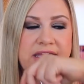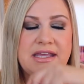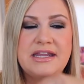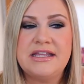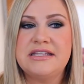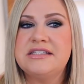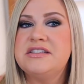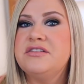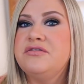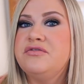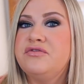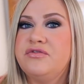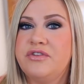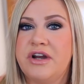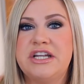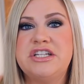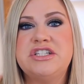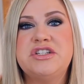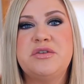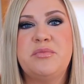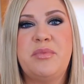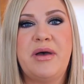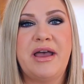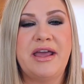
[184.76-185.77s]
It is a
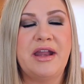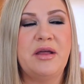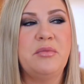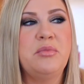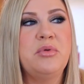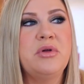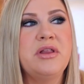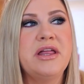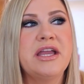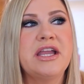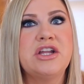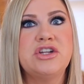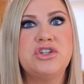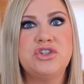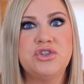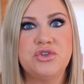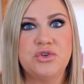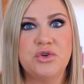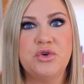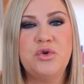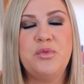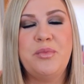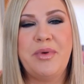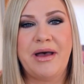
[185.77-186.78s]
fresh pineapple, like a
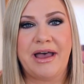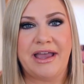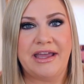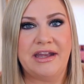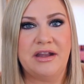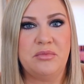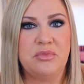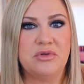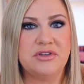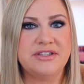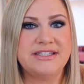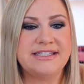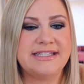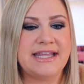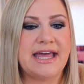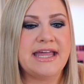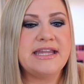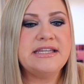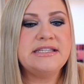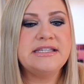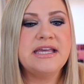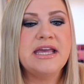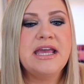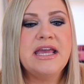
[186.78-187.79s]
true pineapple
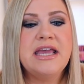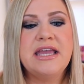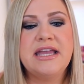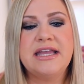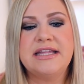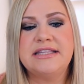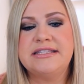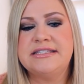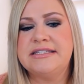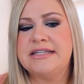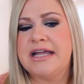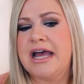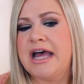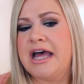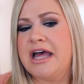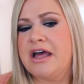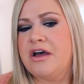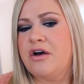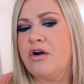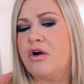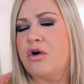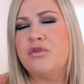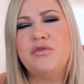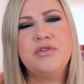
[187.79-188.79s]
scent. It's
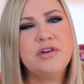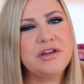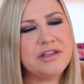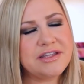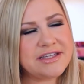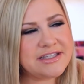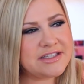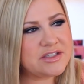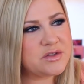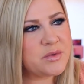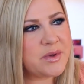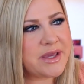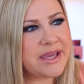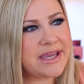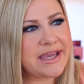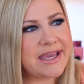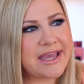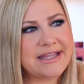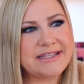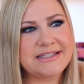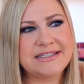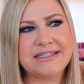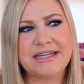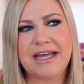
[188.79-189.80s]
not overly sweet.
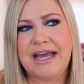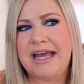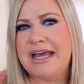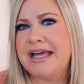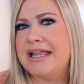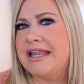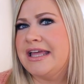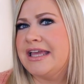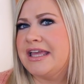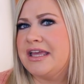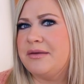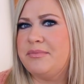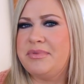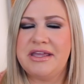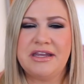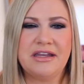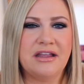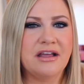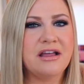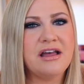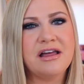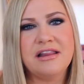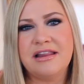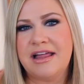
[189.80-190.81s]
It's not like a
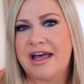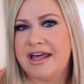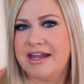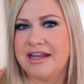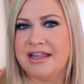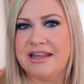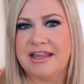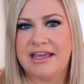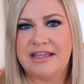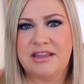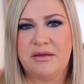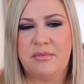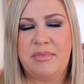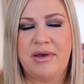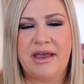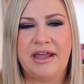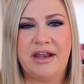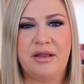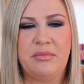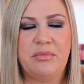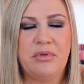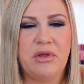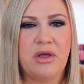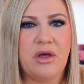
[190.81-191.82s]
pina colada like the
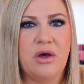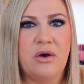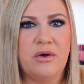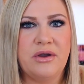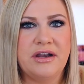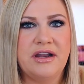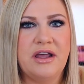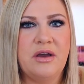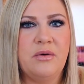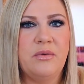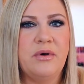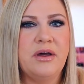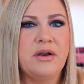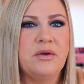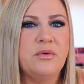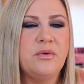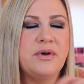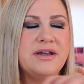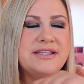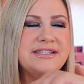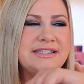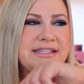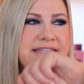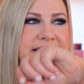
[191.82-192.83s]
pineapple coconut one
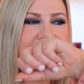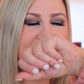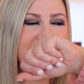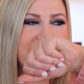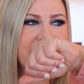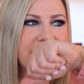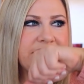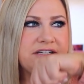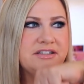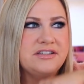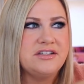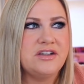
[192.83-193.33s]
was last year.